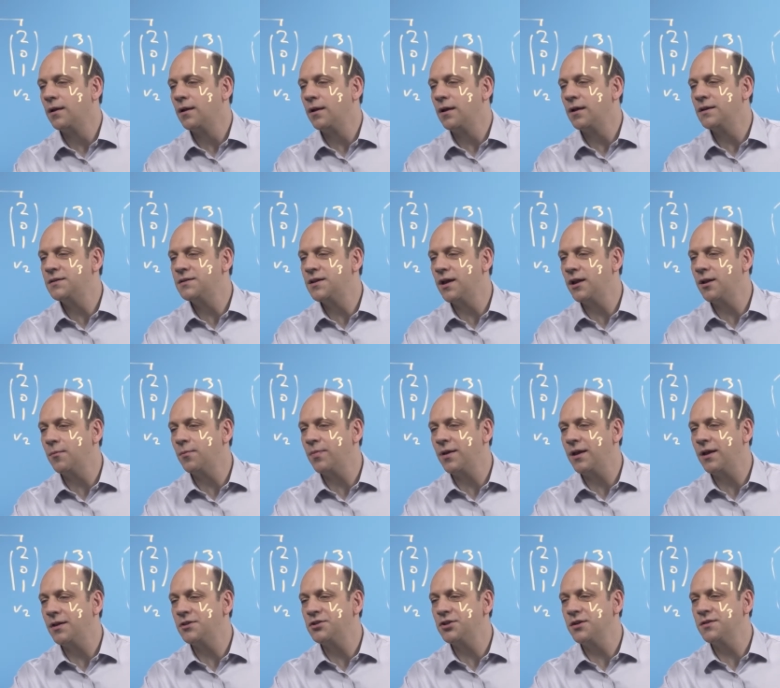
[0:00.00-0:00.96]
is going to
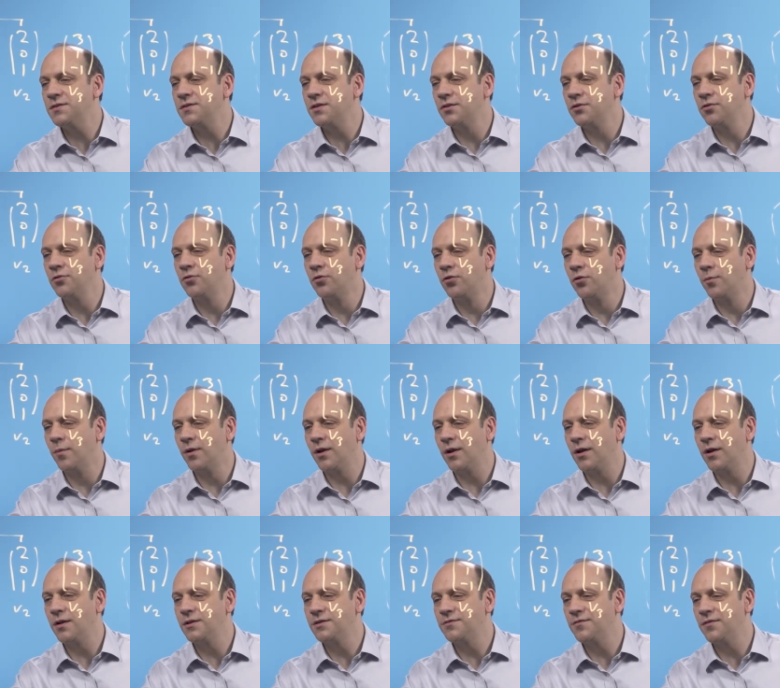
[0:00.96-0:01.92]
be just the
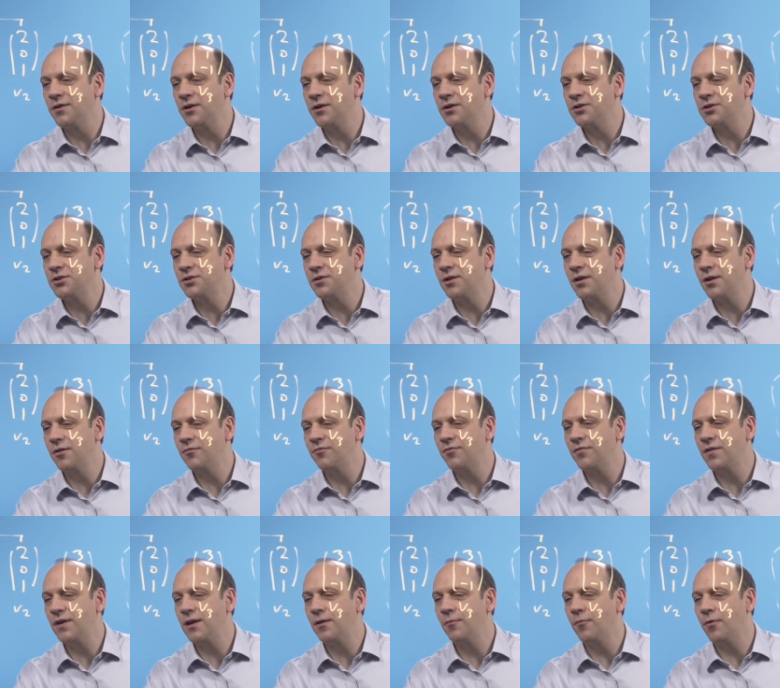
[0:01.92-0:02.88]
normalized version of
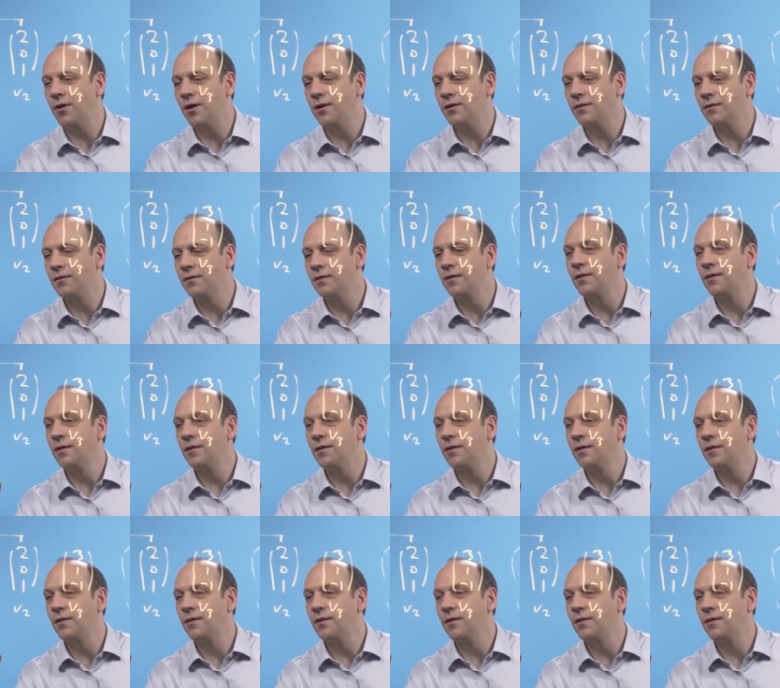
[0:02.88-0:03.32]
v1.